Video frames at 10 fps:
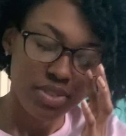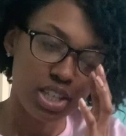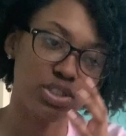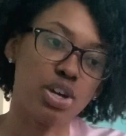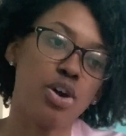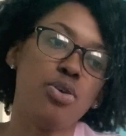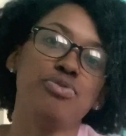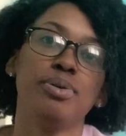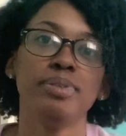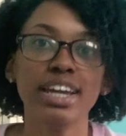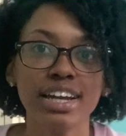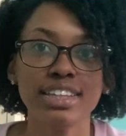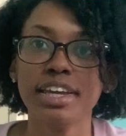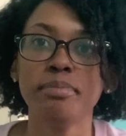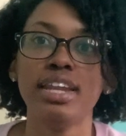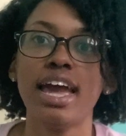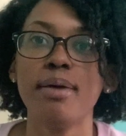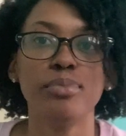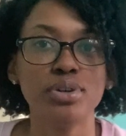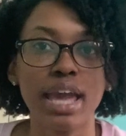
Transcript: So from there, it led me to